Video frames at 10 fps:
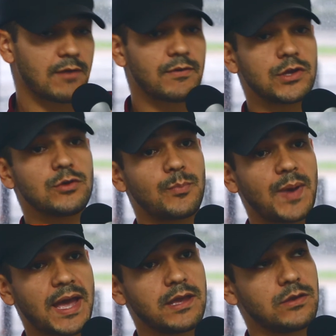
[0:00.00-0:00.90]
whenever you
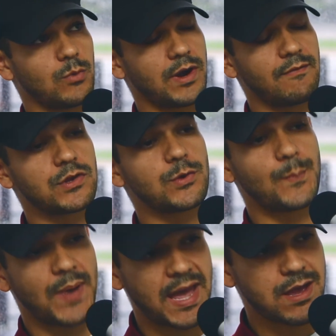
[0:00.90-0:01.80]
pay
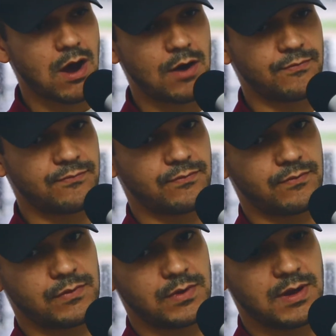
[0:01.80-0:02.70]

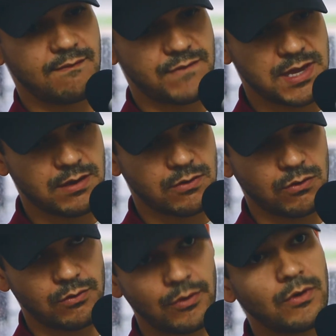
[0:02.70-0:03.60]
off a
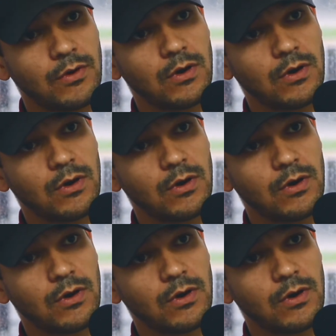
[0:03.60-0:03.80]
vehicle,